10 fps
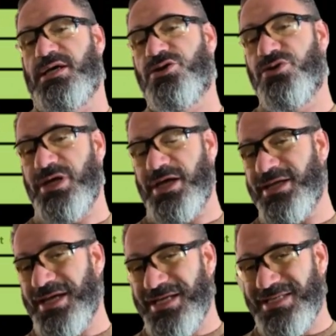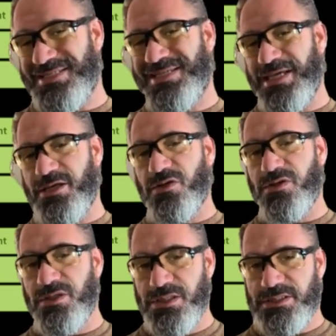creating a
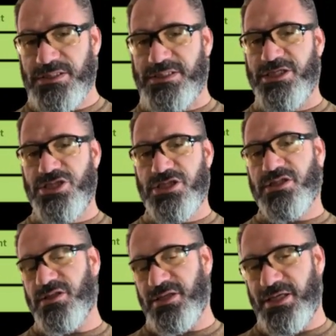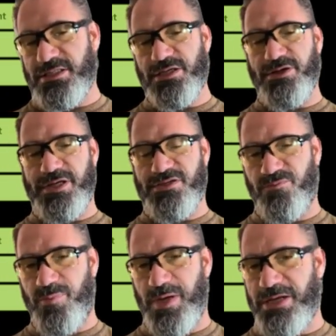single digital integrative
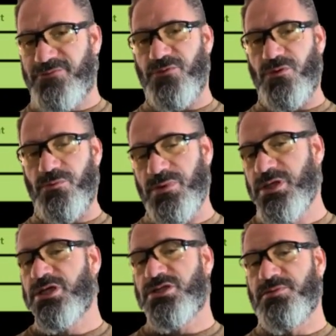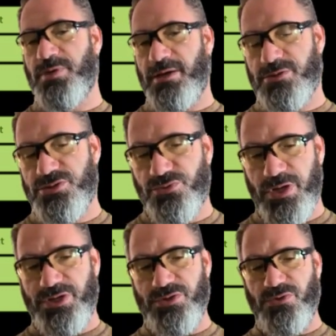platform to be able to
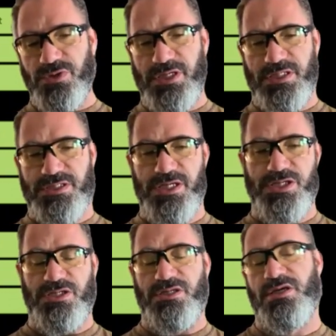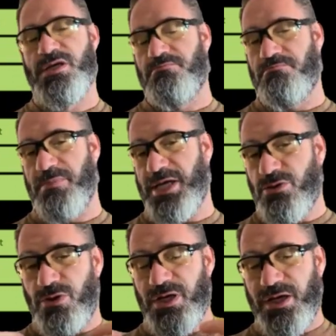run your organization, make
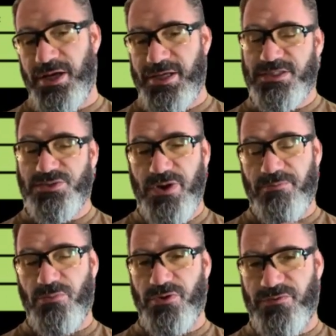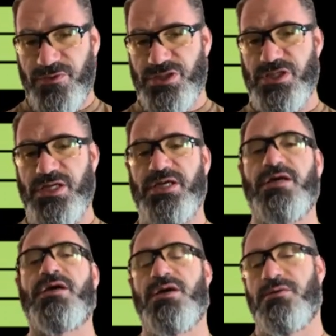your clients run more
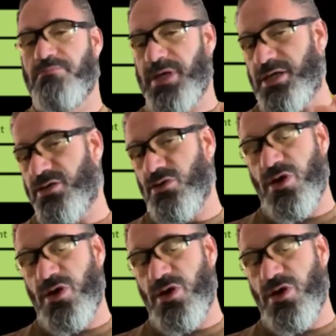efficiently, make your